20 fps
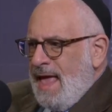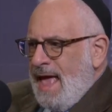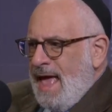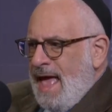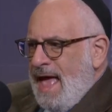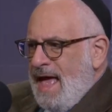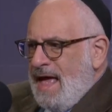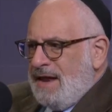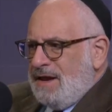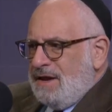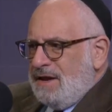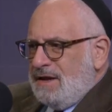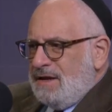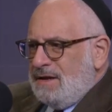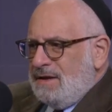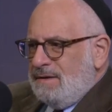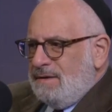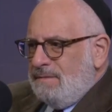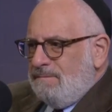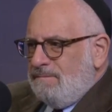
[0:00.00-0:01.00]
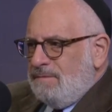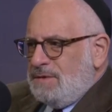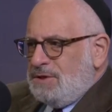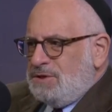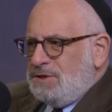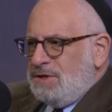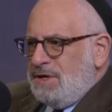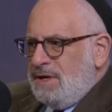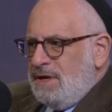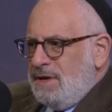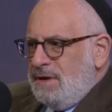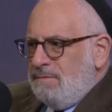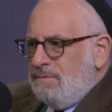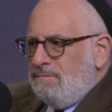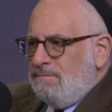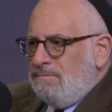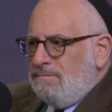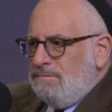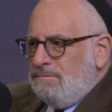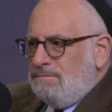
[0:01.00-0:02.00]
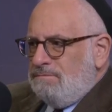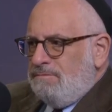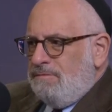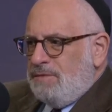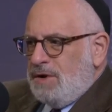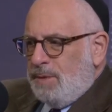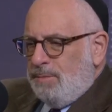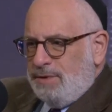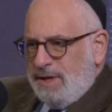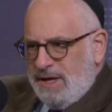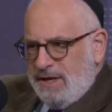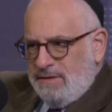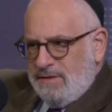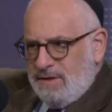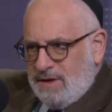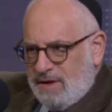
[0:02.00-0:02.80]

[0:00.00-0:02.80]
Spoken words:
And she completed